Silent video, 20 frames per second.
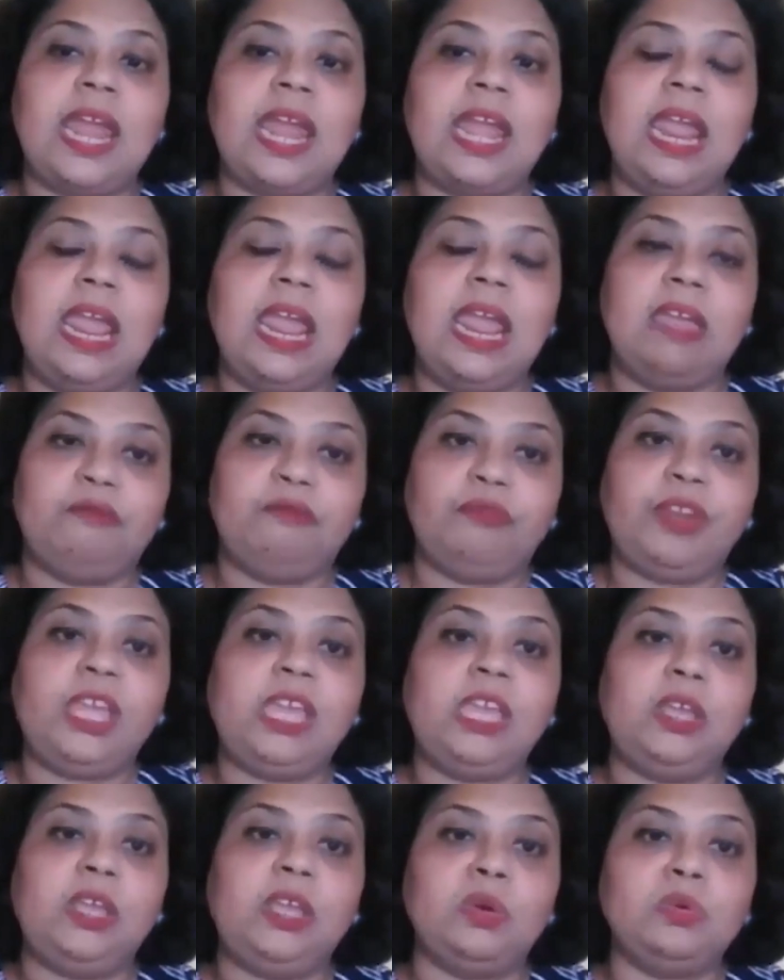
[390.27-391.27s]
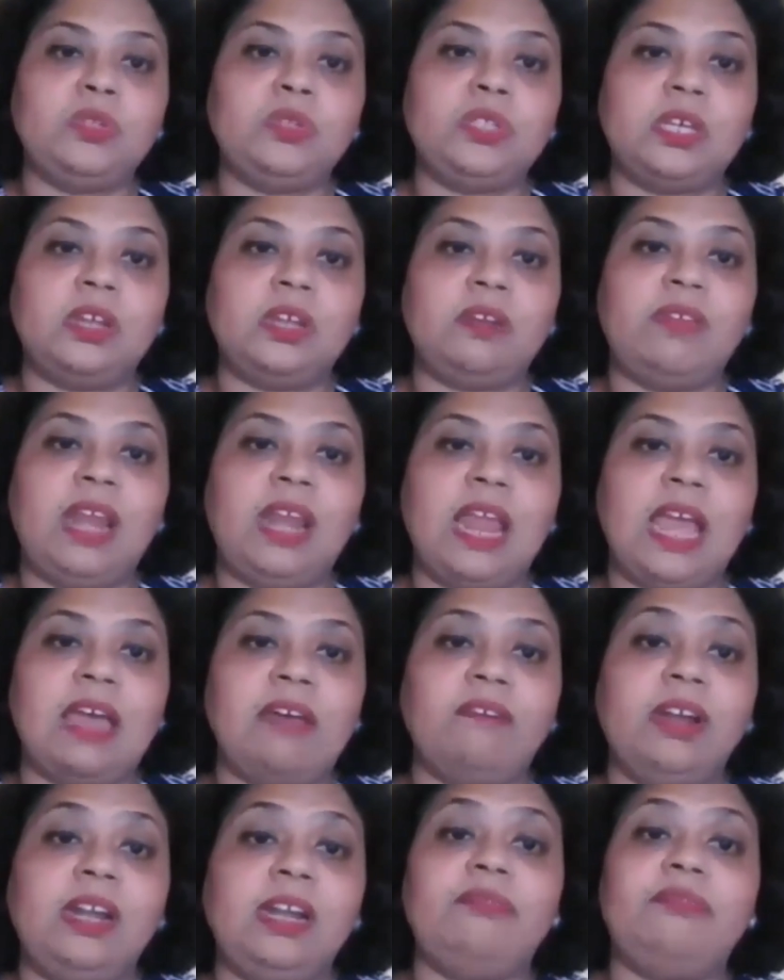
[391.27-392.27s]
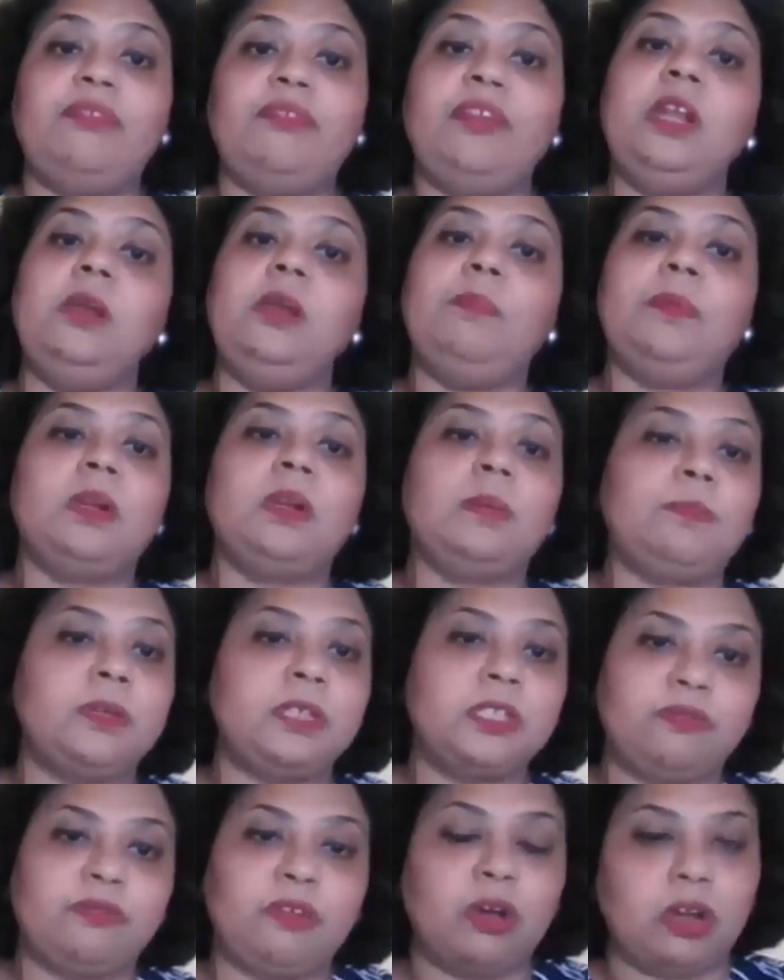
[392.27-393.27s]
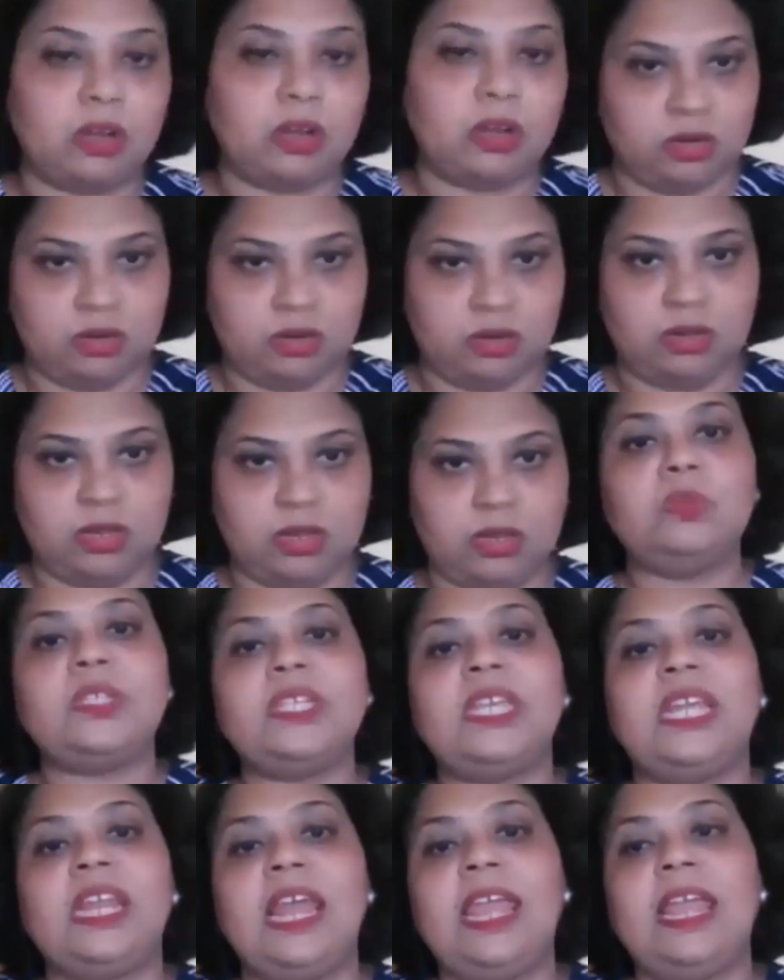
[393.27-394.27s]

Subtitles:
and every user will have a different purpose for using.